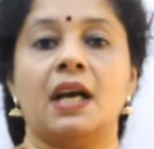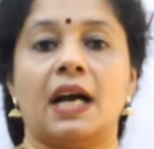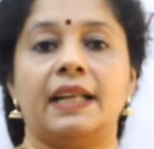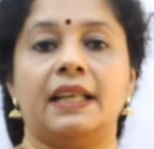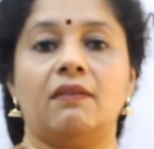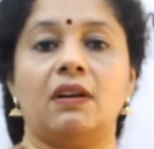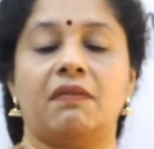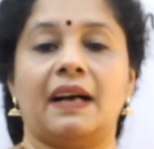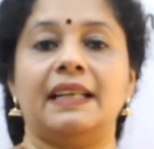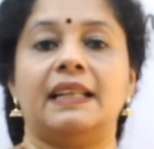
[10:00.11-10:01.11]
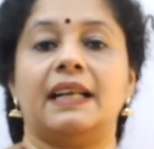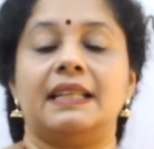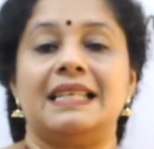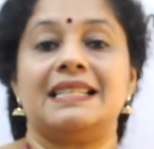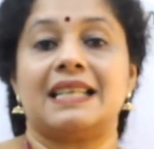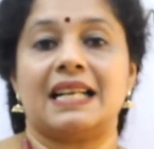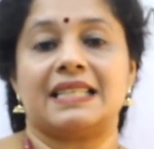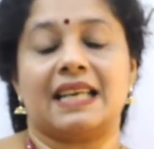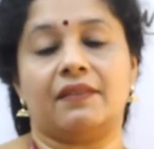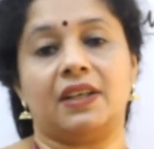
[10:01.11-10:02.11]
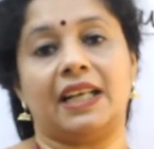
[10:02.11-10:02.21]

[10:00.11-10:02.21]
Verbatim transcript: and they will find that these cells have a